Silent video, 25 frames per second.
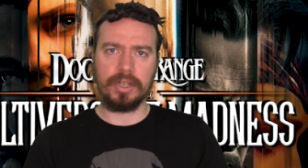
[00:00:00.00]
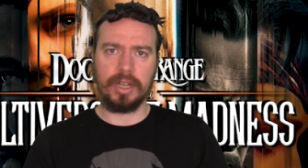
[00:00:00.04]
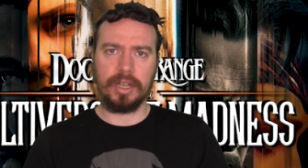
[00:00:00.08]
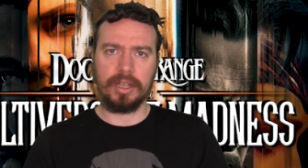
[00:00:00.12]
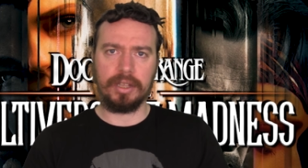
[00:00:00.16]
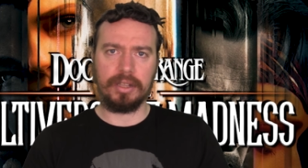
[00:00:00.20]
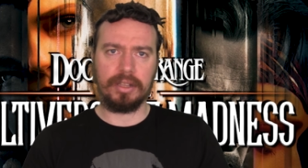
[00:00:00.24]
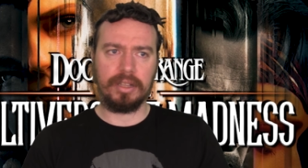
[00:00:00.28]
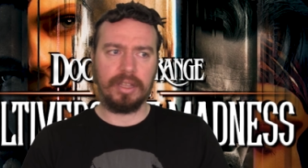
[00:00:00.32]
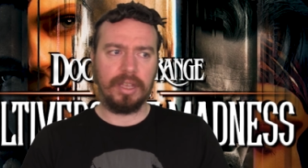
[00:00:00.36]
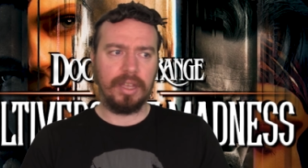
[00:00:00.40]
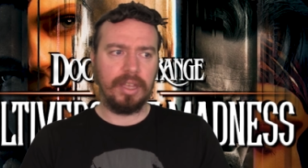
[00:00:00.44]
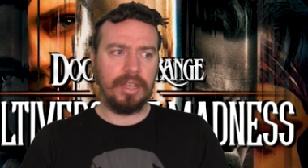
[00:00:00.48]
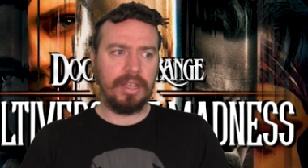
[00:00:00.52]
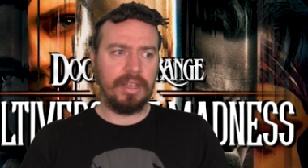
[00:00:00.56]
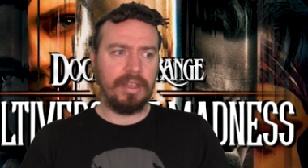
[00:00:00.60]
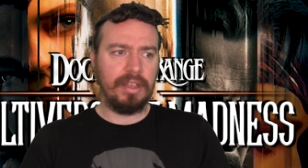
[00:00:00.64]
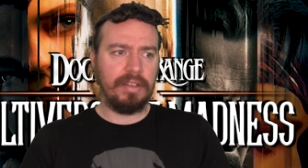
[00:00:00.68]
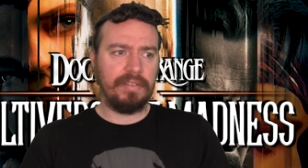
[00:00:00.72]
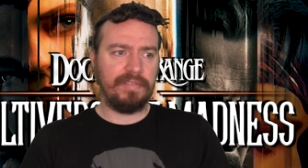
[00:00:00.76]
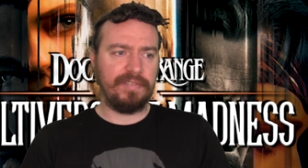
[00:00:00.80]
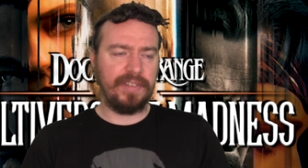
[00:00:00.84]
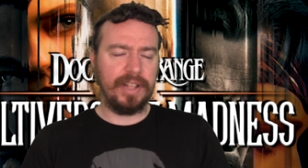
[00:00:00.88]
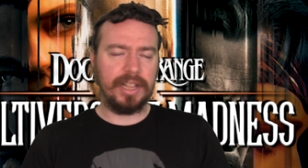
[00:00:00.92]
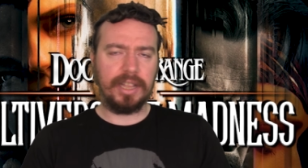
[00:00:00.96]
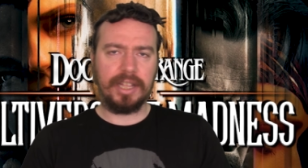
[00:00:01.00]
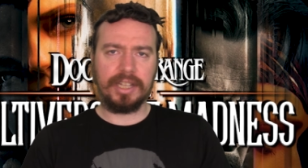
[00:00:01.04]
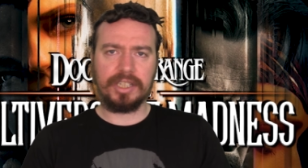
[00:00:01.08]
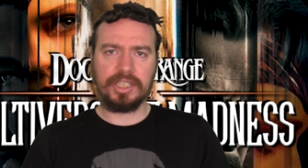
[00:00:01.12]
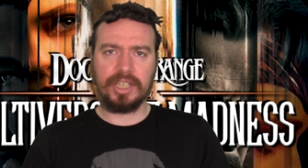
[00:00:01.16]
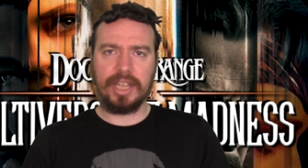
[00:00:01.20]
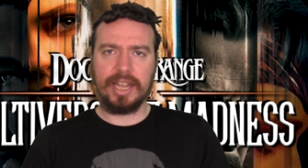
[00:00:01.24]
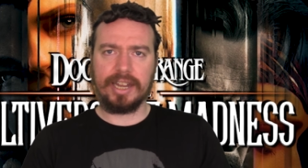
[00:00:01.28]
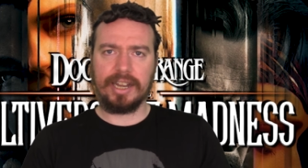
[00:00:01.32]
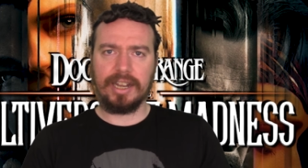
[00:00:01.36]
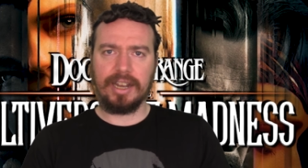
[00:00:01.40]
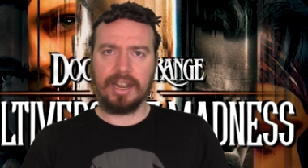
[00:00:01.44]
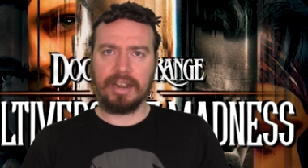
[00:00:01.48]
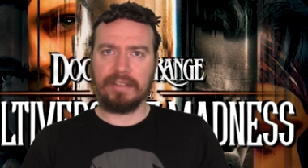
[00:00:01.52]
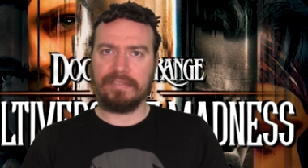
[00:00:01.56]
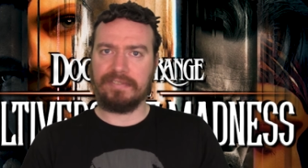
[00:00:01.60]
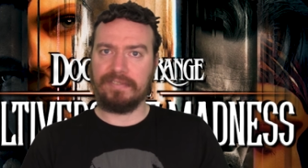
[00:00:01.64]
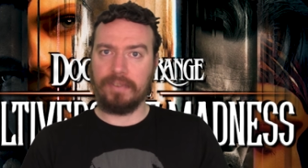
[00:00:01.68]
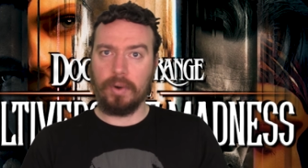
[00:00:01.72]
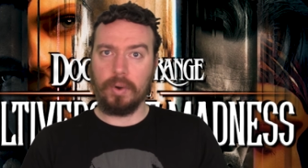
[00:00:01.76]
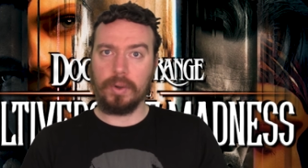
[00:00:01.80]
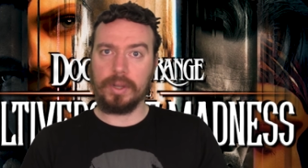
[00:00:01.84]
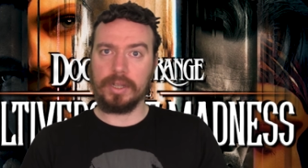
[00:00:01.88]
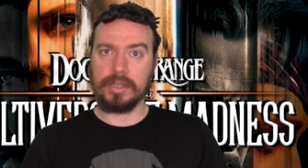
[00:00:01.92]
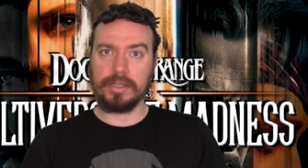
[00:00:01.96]
I felt like she had a lot of
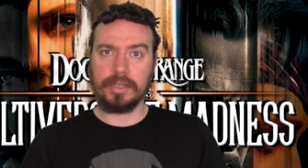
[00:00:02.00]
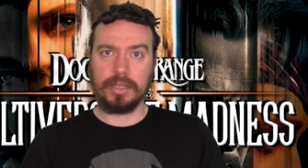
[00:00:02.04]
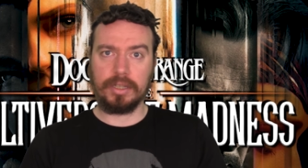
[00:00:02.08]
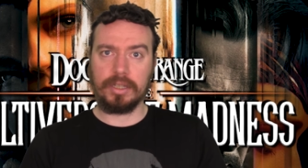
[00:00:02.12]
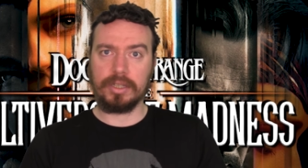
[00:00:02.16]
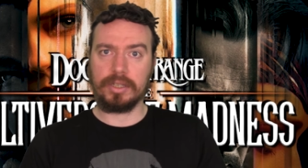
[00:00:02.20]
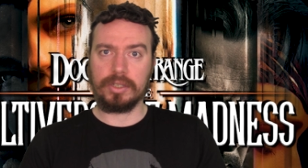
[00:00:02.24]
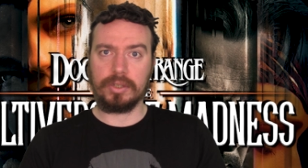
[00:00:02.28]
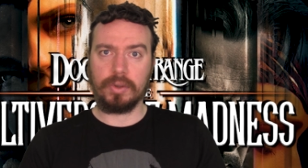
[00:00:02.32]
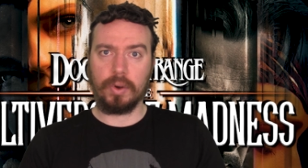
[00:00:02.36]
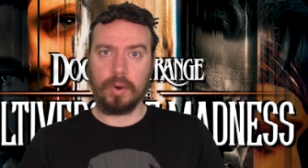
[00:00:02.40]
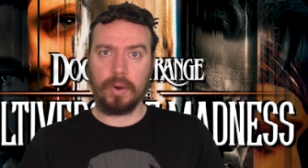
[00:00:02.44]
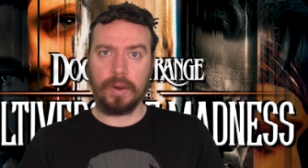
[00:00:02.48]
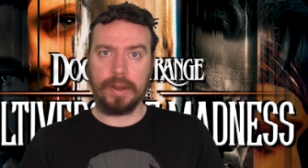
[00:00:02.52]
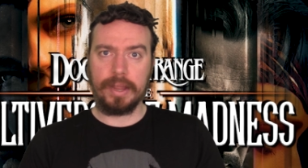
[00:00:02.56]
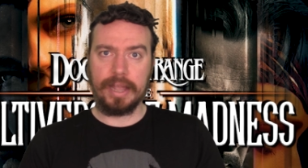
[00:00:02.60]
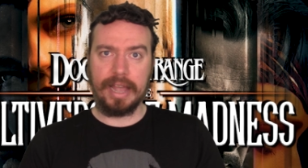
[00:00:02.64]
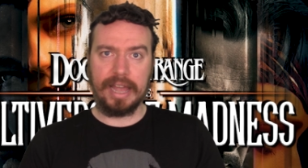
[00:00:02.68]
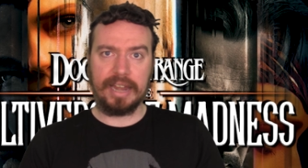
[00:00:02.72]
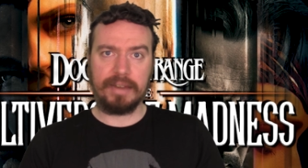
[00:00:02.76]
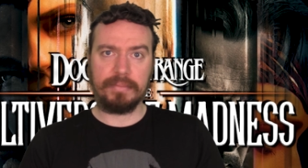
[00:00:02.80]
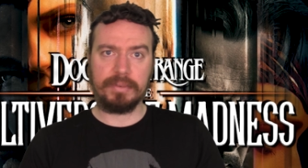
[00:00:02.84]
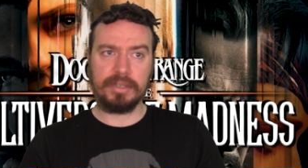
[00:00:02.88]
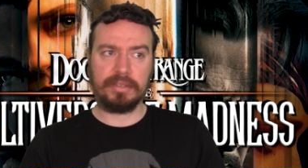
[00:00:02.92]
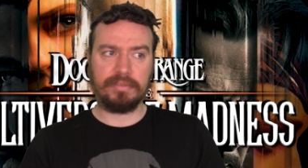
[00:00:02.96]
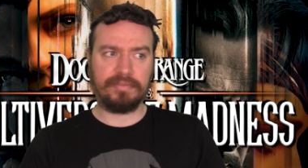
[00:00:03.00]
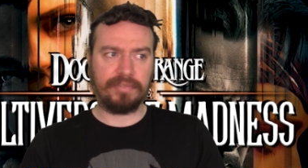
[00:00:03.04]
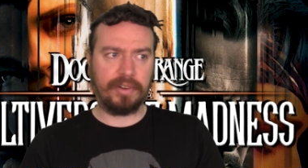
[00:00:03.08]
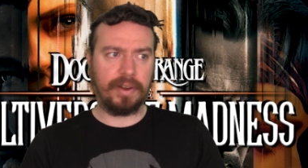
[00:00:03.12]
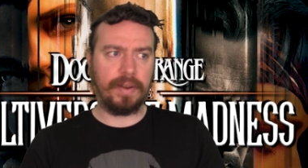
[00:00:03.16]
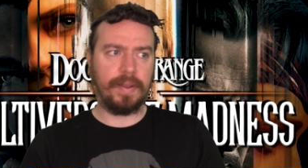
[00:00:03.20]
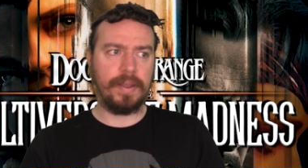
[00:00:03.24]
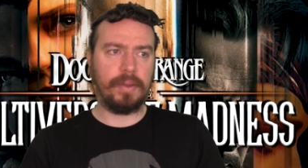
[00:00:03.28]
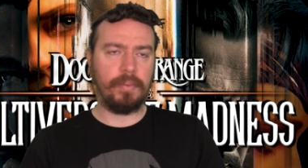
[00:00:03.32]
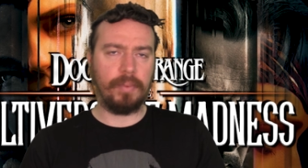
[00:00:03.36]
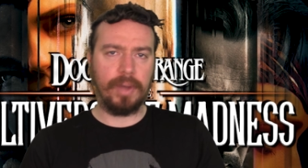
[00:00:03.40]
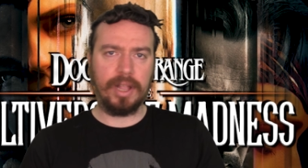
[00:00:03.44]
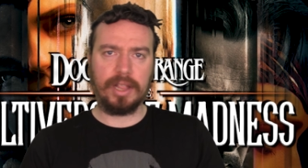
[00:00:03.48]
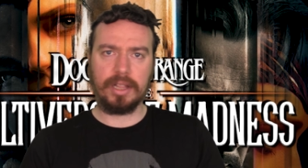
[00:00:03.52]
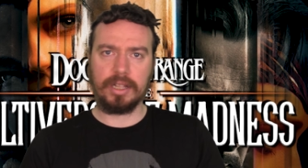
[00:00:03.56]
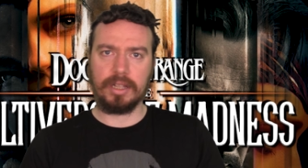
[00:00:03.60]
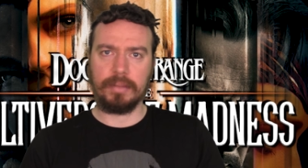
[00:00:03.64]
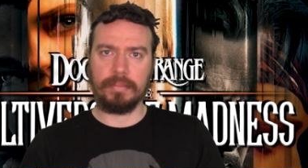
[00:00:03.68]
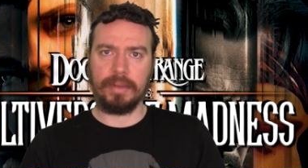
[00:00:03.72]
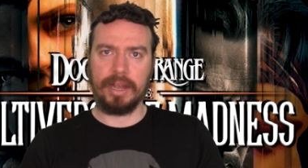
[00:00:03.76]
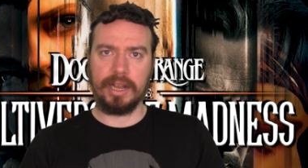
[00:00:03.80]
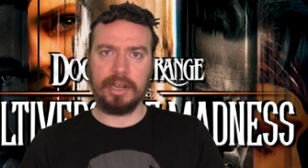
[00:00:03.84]
focus in the story, and it was very welcome.